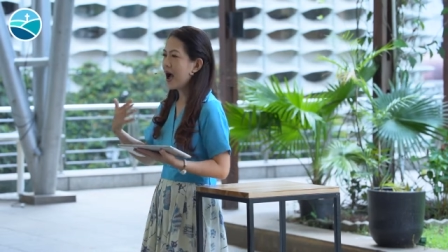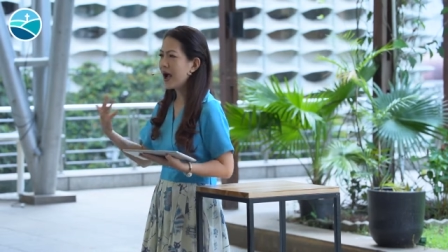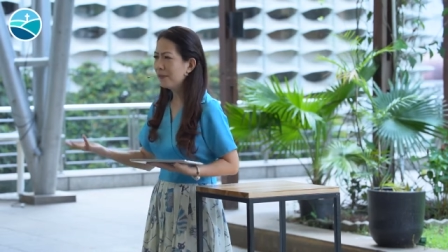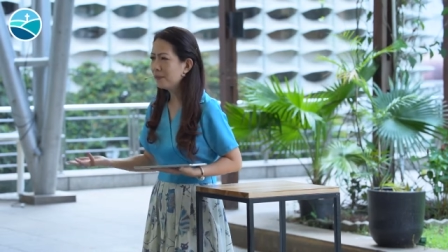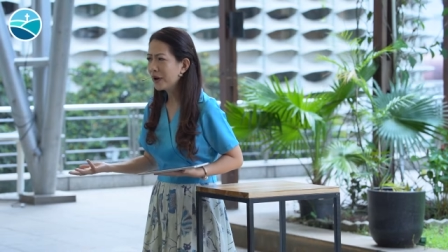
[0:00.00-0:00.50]

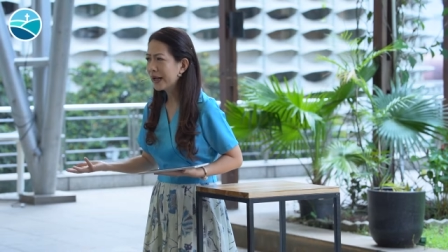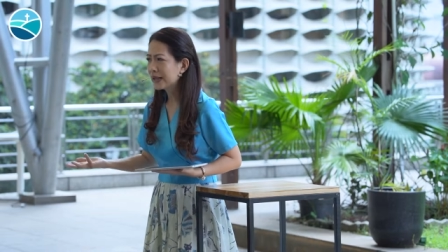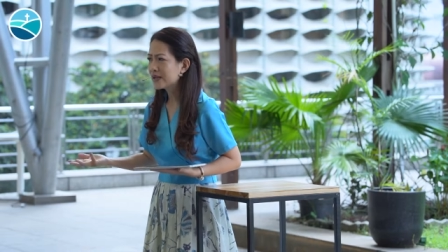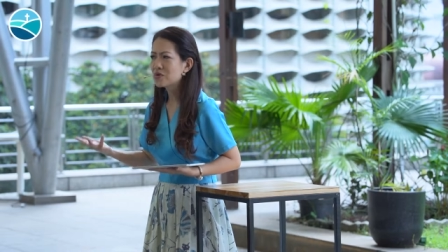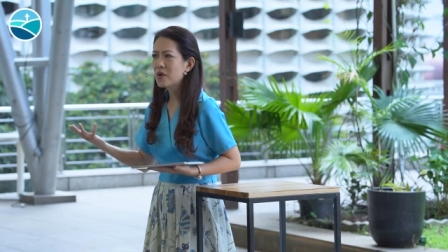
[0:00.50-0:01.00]
I am
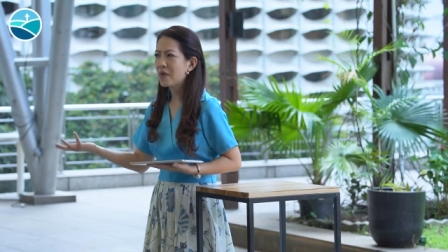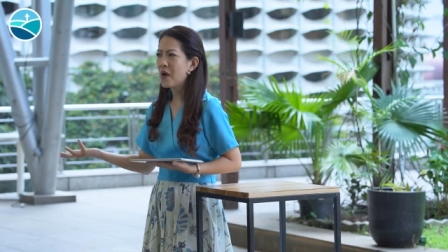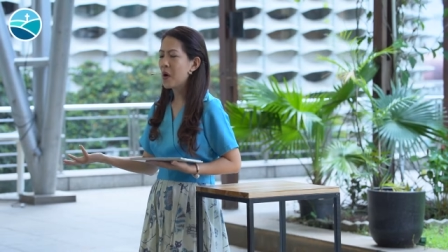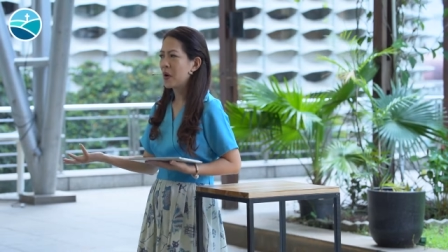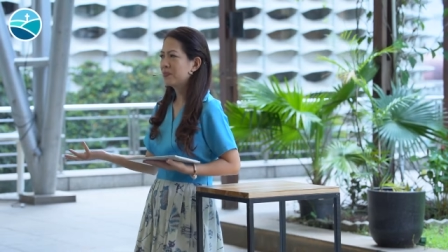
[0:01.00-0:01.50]
right, you are
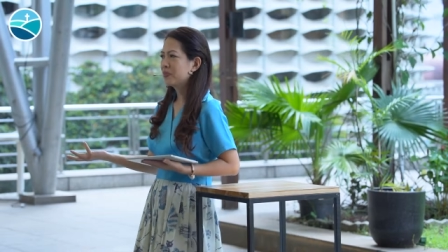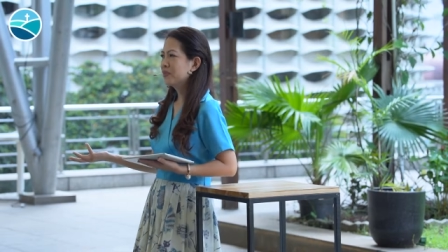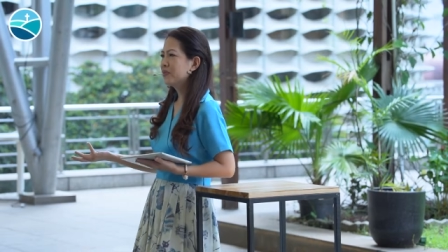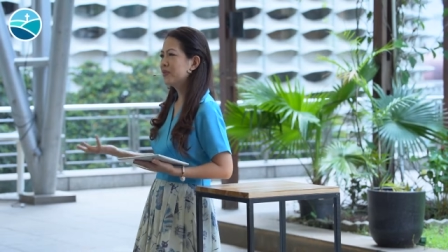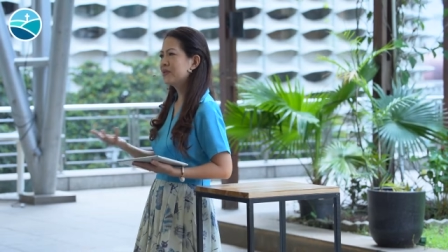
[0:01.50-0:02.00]
wrong.
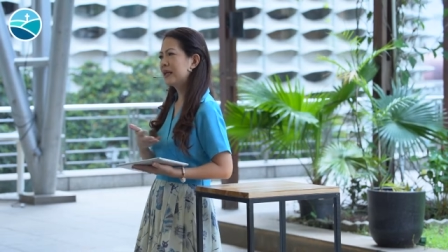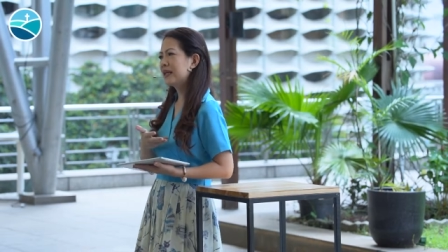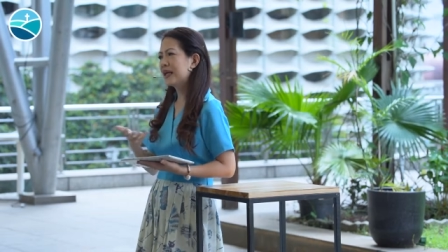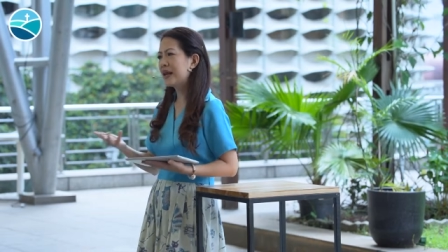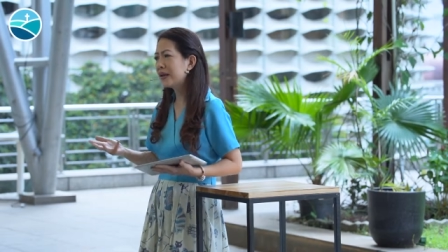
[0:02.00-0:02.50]
This
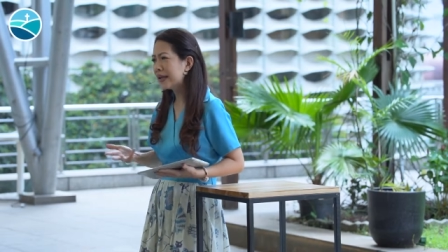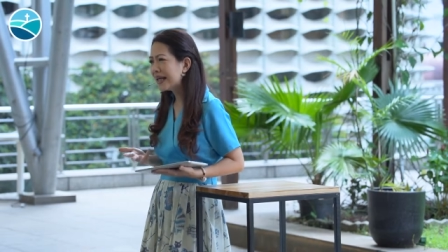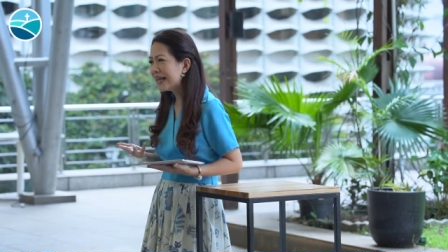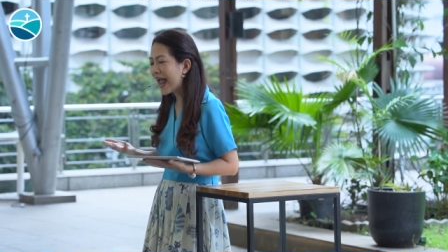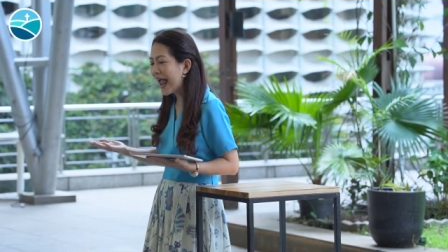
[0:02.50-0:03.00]
in, in,
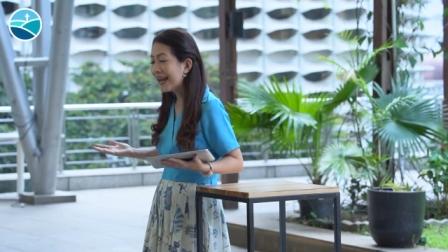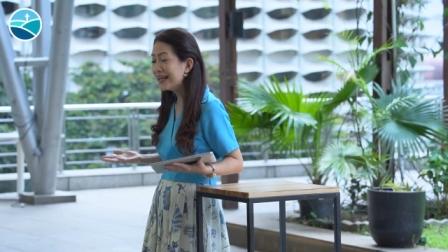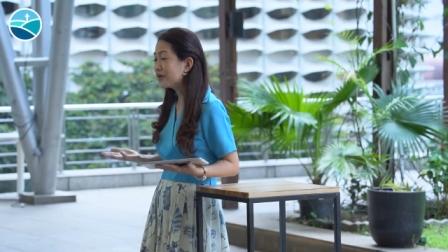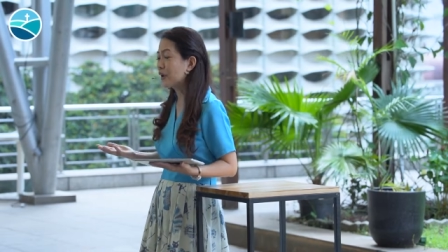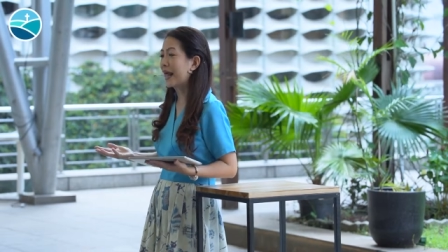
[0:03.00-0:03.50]
in
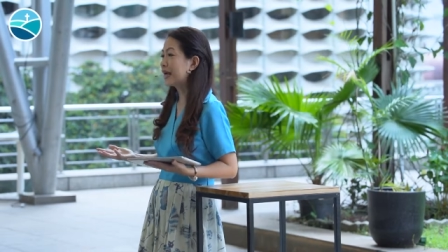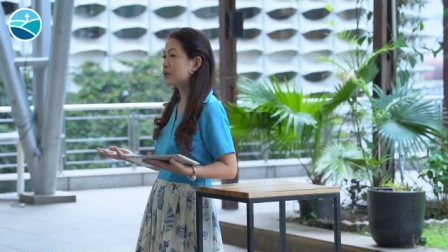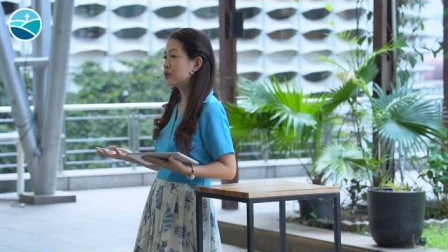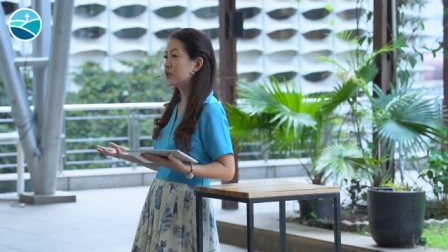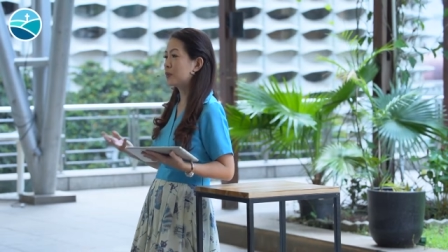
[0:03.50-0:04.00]
any
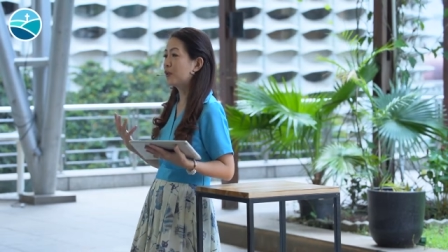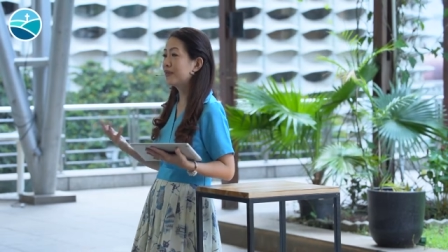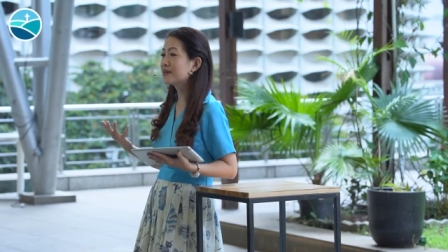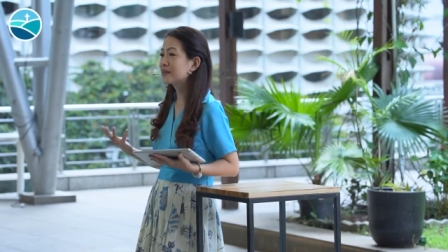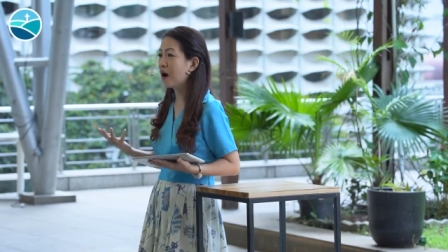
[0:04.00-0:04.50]
relationship when
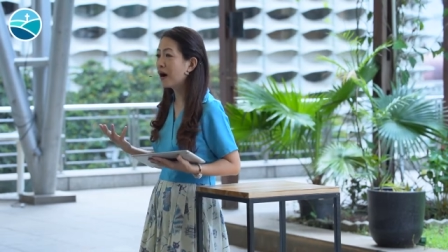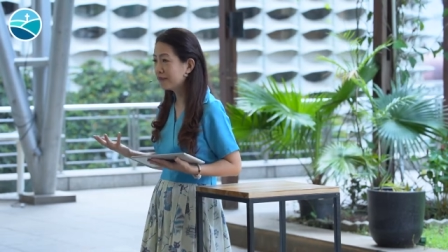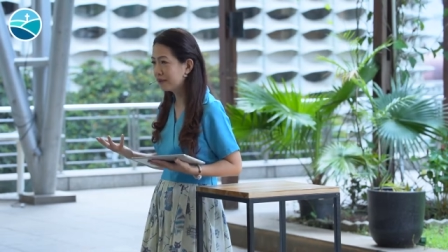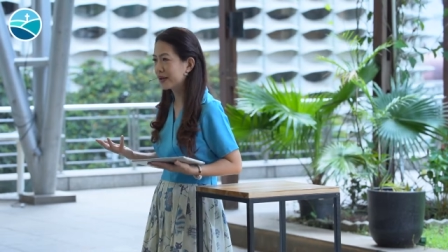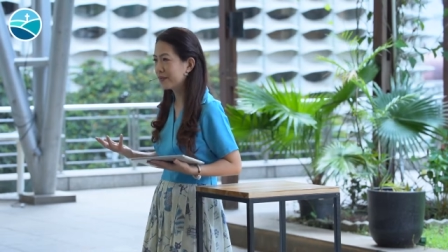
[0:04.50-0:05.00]
there's
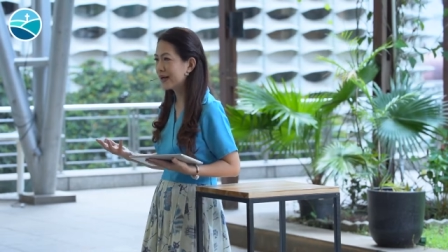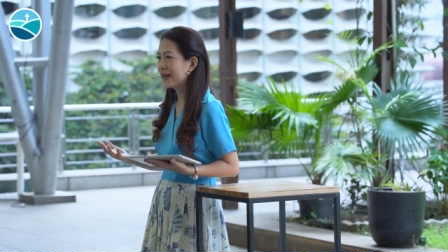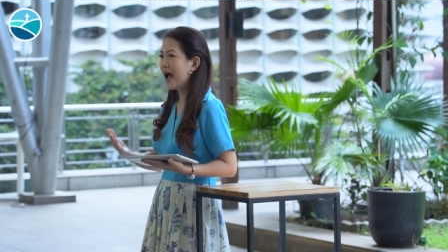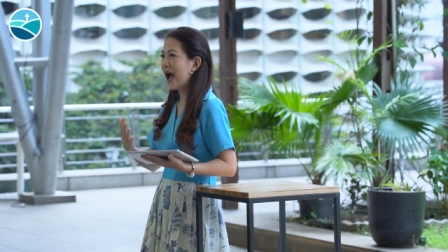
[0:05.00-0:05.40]
conflict, right?